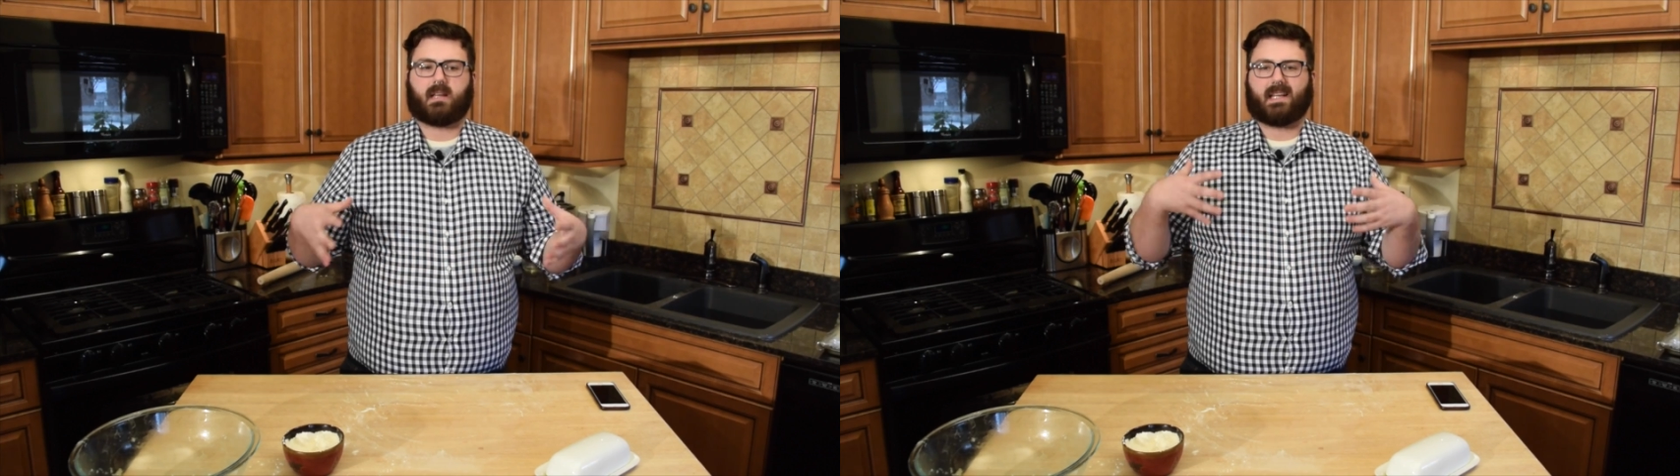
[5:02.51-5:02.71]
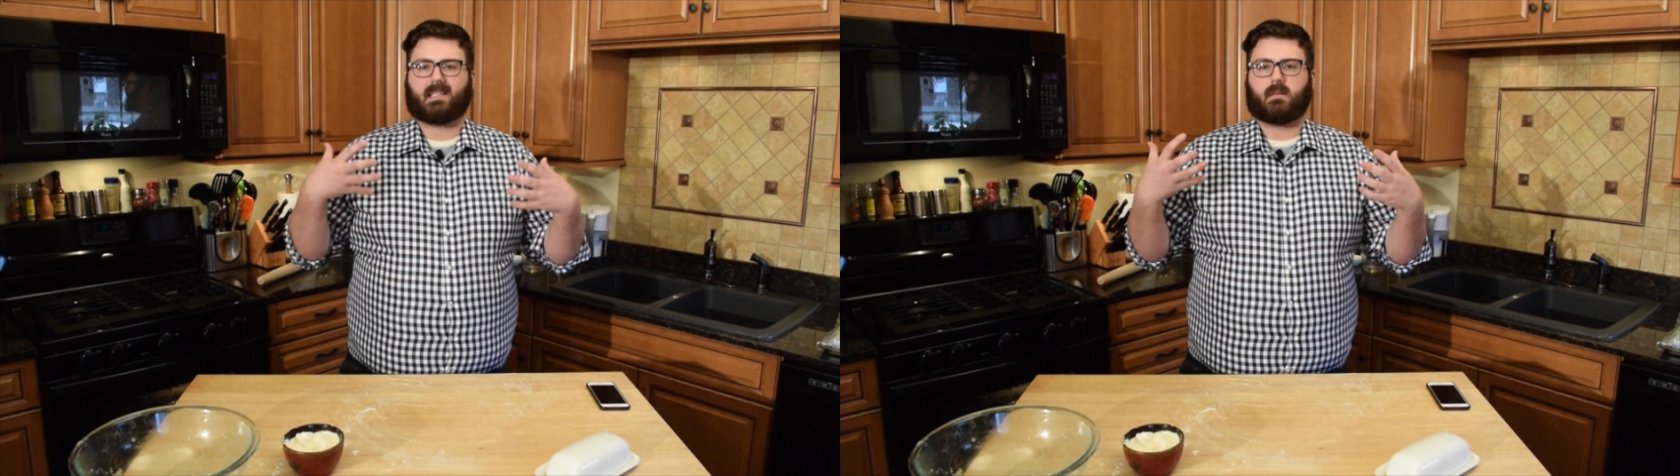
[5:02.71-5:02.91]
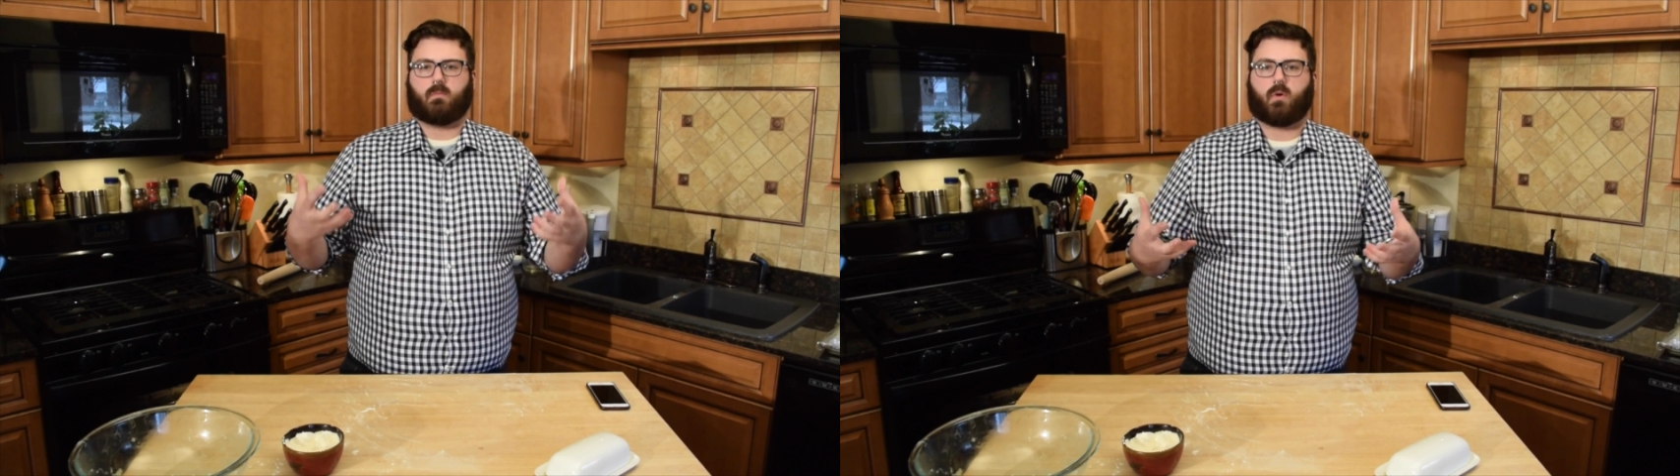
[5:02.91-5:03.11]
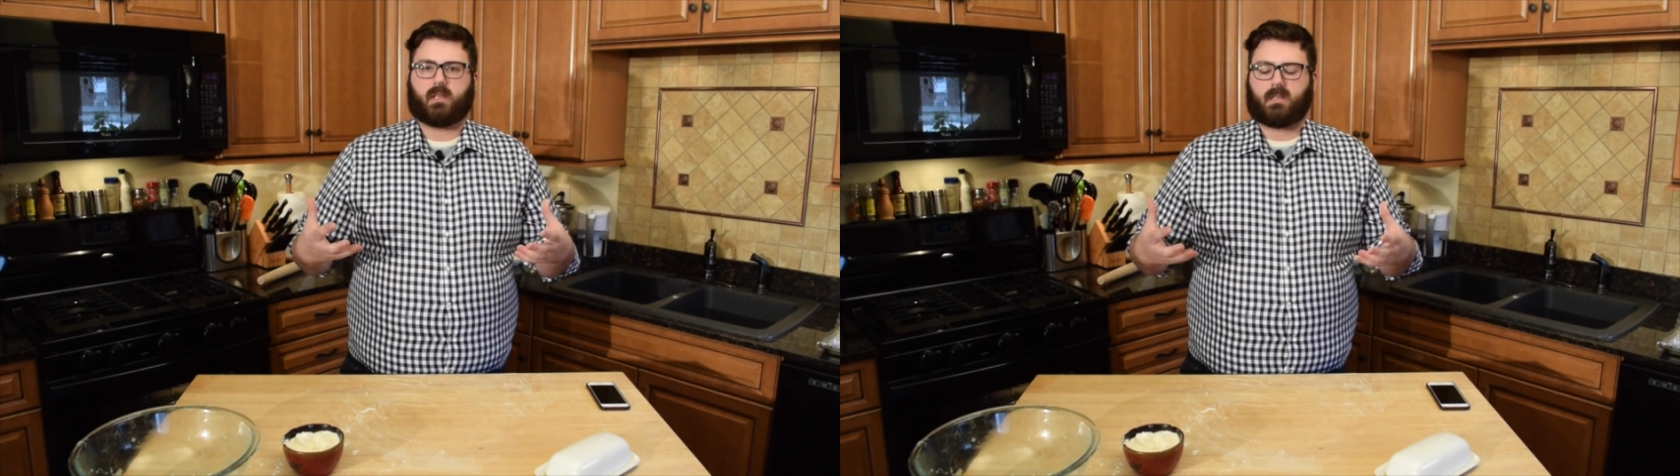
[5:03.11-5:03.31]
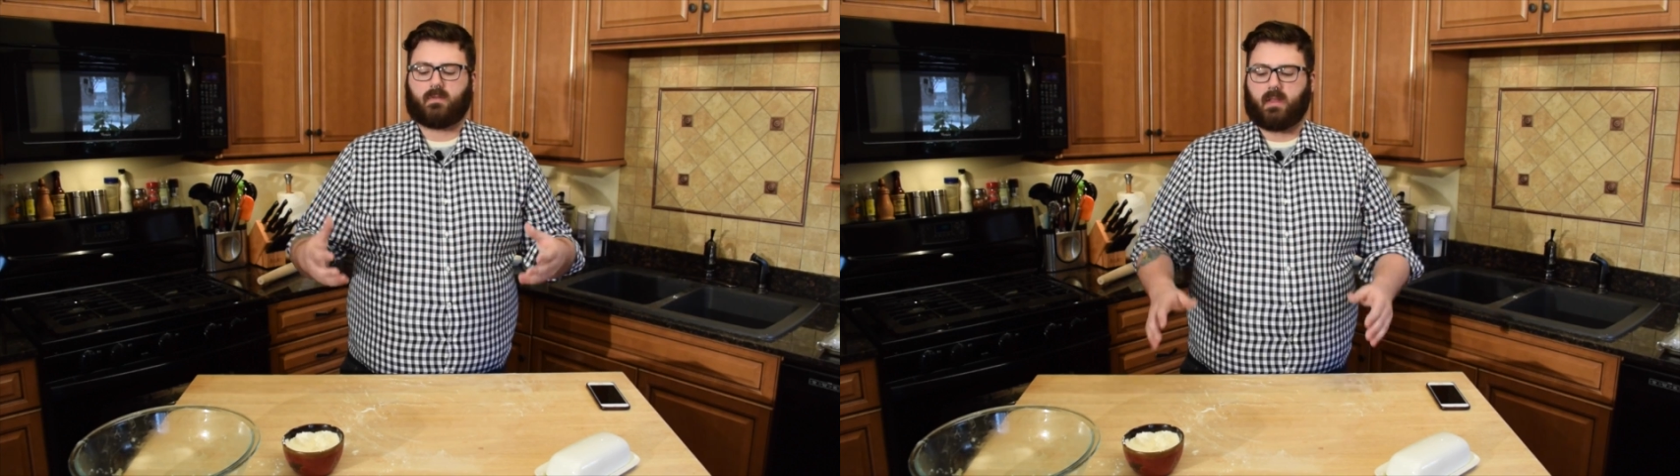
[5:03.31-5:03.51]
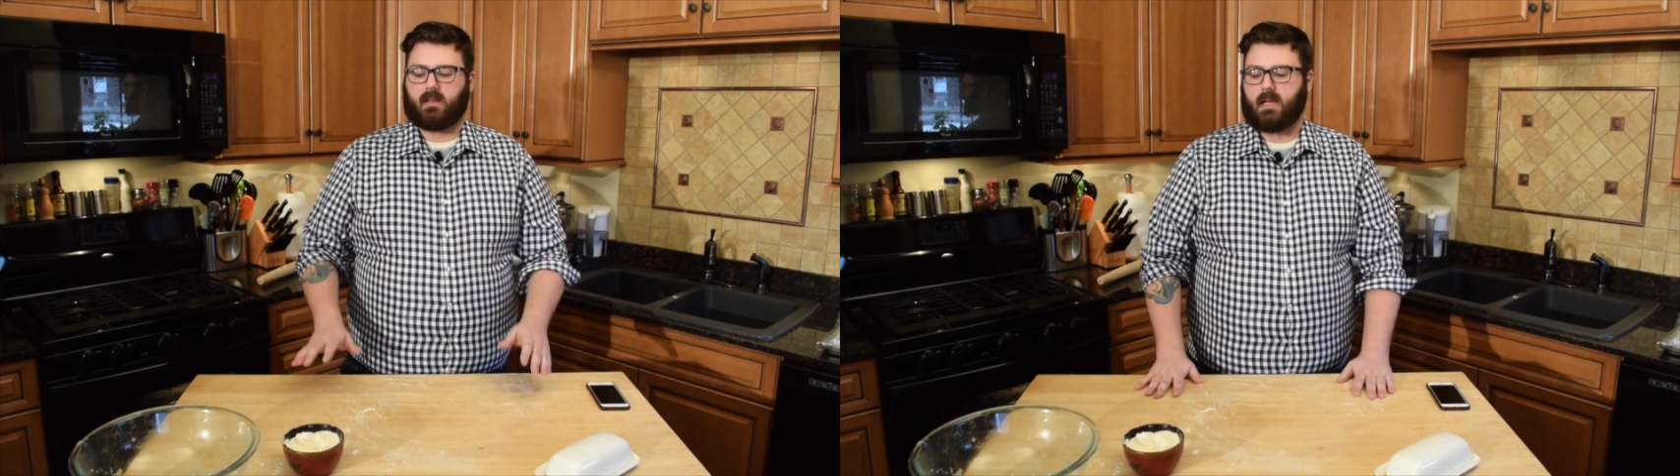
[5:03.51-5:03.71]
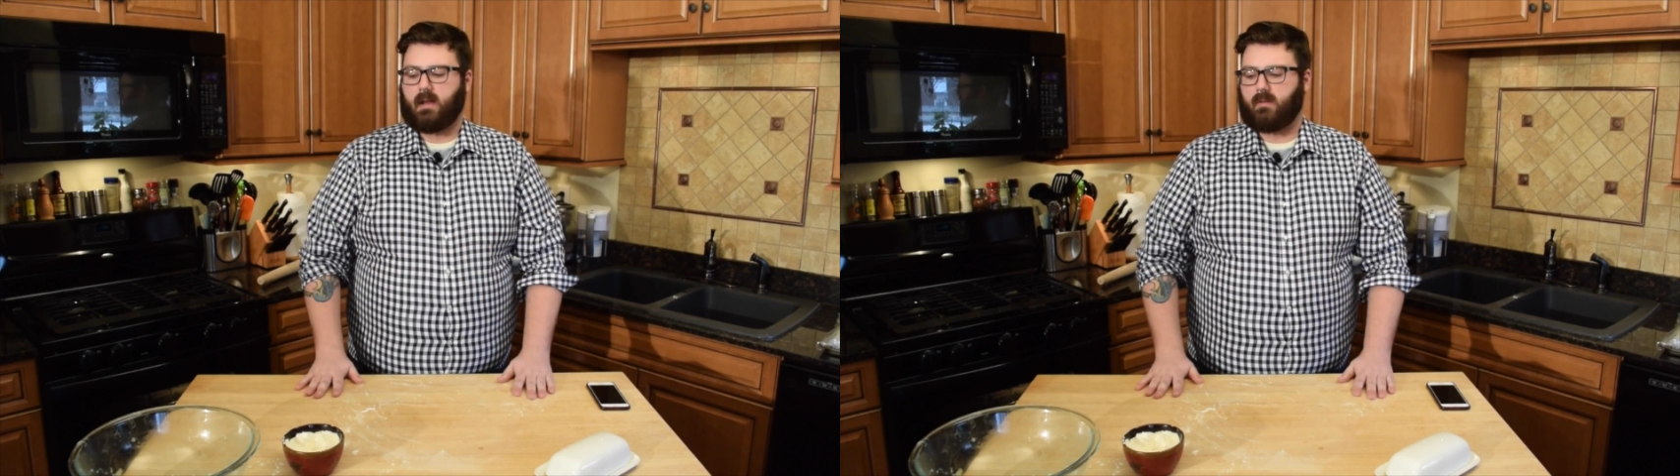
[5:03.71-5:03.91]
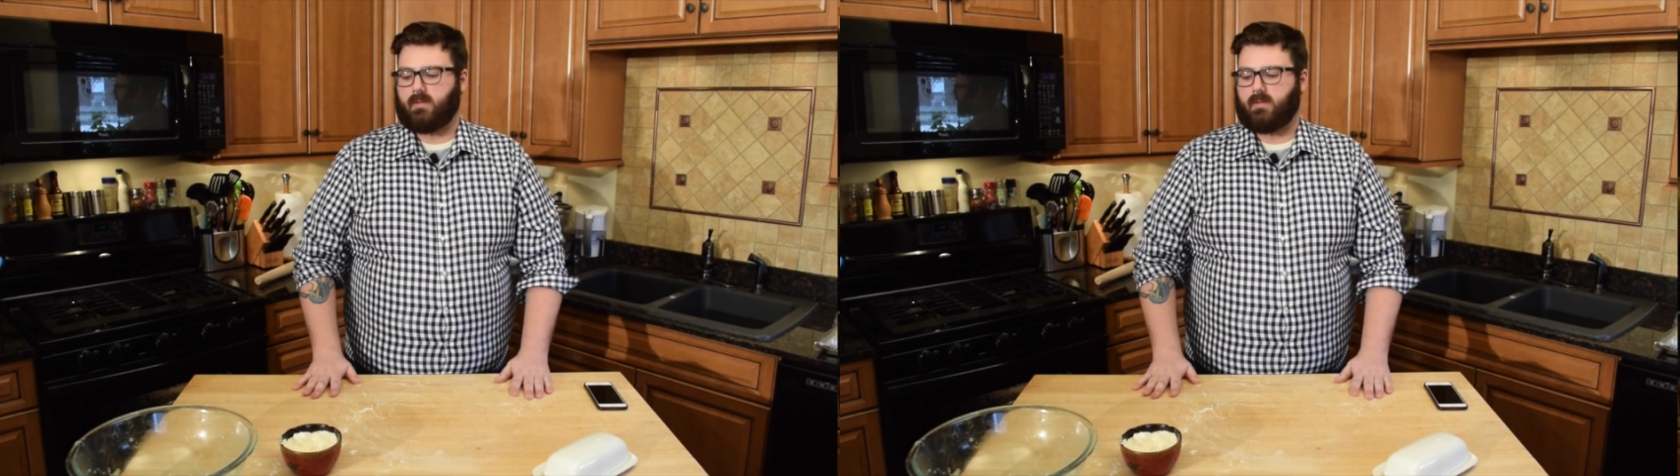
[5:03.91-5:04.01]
nice and moist for the entire